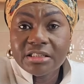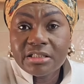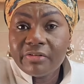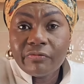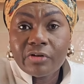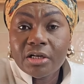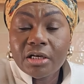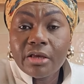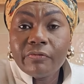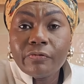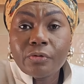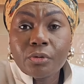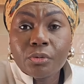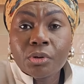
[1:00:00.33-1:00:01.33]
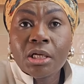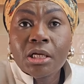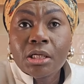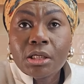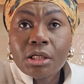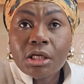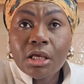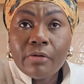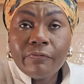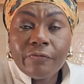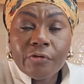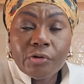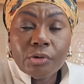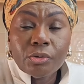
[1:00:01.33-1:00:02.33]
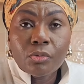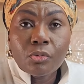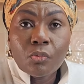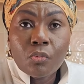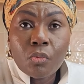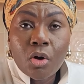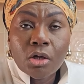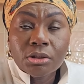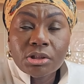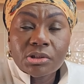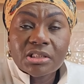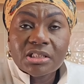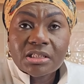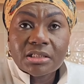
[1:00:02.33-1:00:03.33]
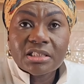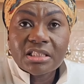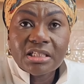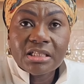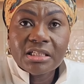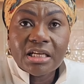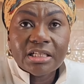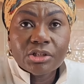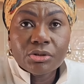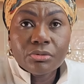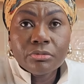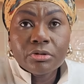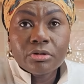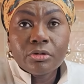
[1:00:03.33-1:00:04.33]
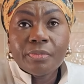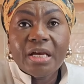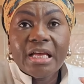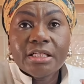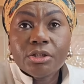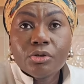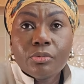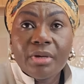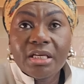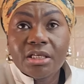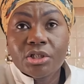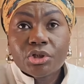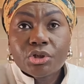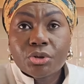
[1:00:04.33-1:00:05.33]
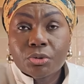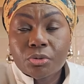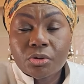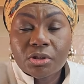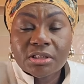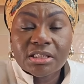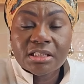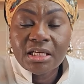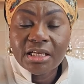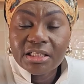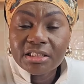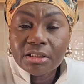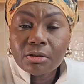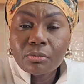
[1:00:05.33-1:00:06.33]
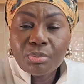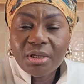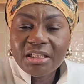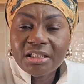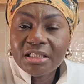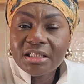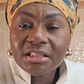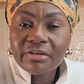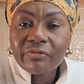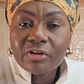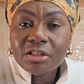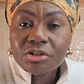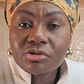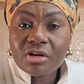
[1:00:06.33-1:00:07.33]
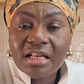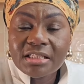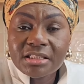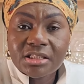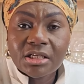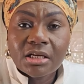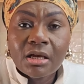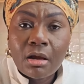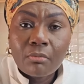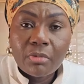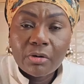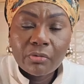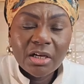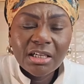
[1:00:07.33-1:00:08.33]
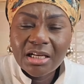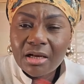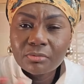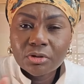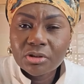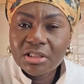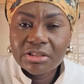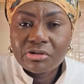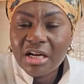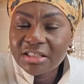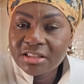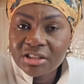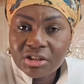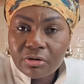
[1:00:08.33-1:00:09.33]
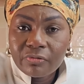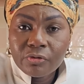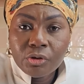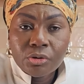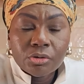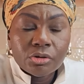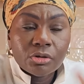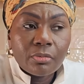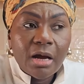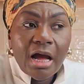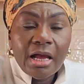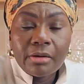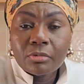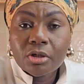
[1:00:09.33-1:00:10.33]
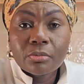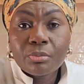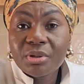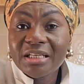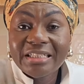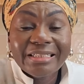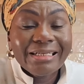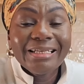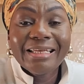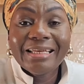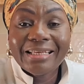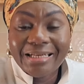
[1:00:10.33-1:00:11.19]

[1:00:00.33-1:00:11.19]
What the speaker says: different. If you want to succeed at YouTube and you're making shorts, it's a completely different strategy. But when it comes to the strategy of YouTube, I am completely